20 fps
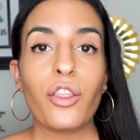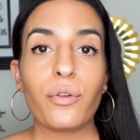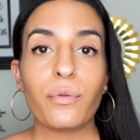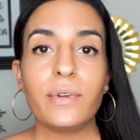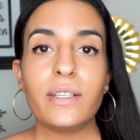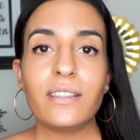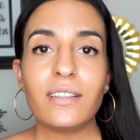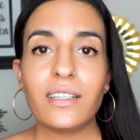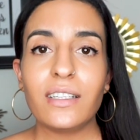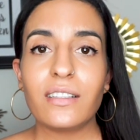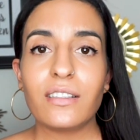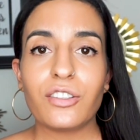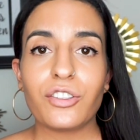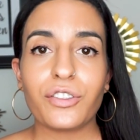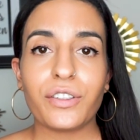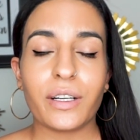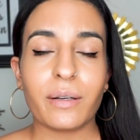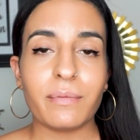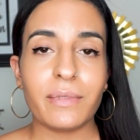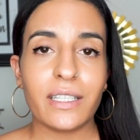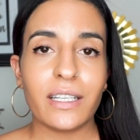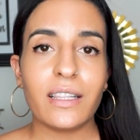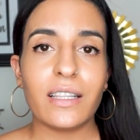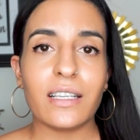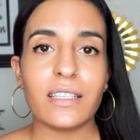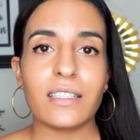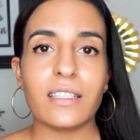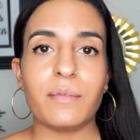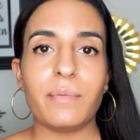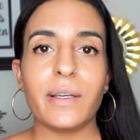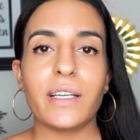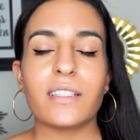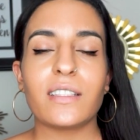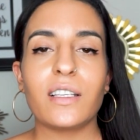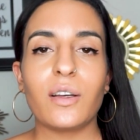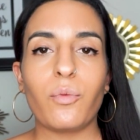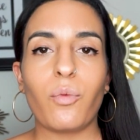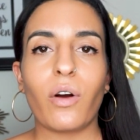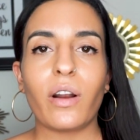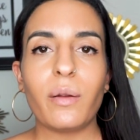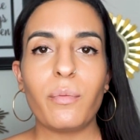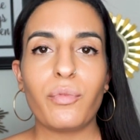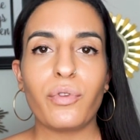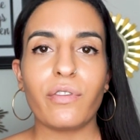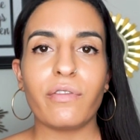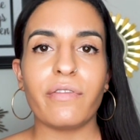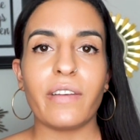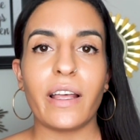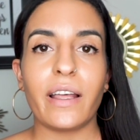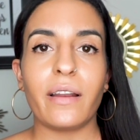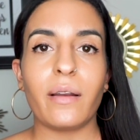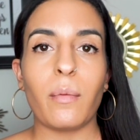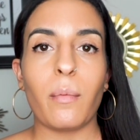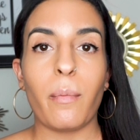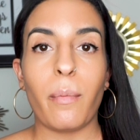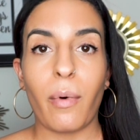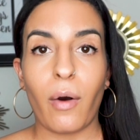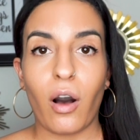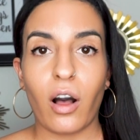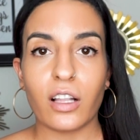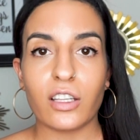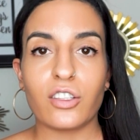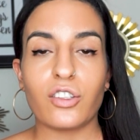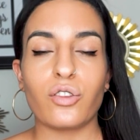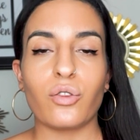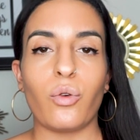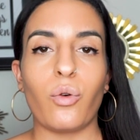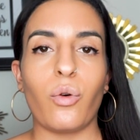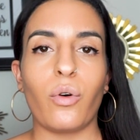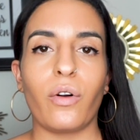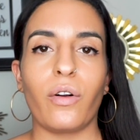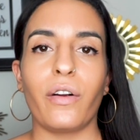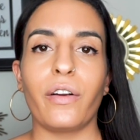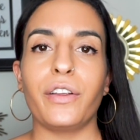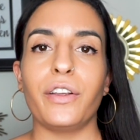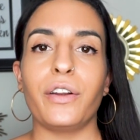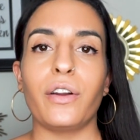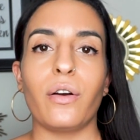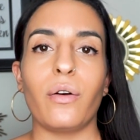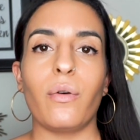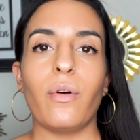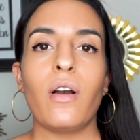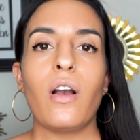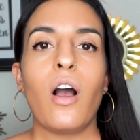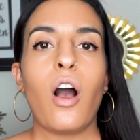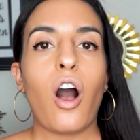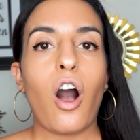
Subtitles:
the reason Instagram did this is because they wanna prevent bots or, you know,